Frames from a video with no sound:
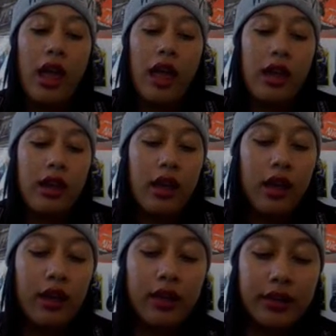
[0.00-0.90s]
And
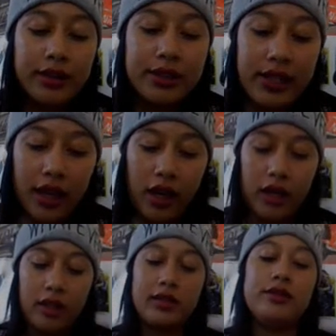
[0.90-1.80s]
yeah,
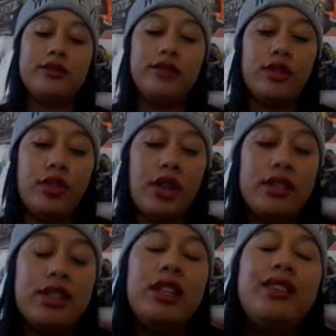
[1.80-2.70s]
for
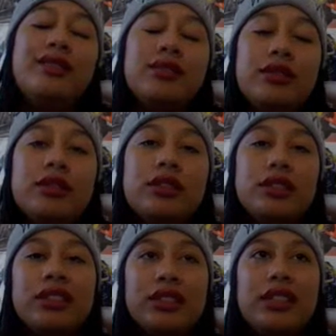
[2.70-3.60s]
Rossi,
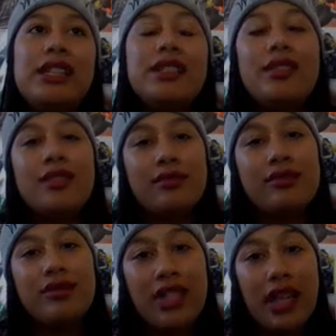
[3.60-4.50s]
his
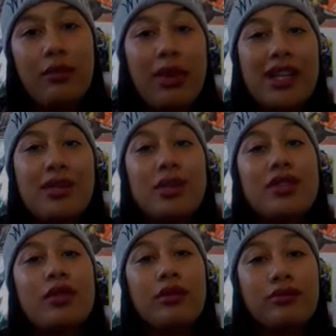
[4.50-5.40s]
2nd place
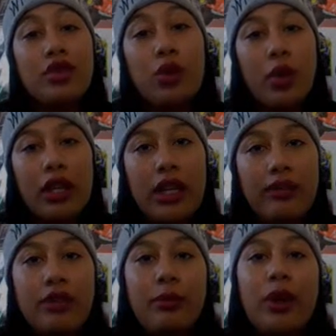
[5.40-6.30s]
was
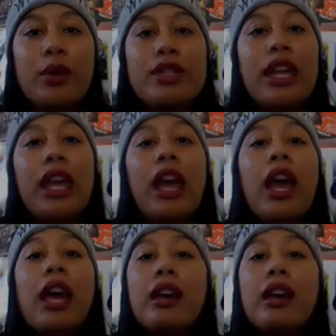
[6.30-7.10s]
short-lived because he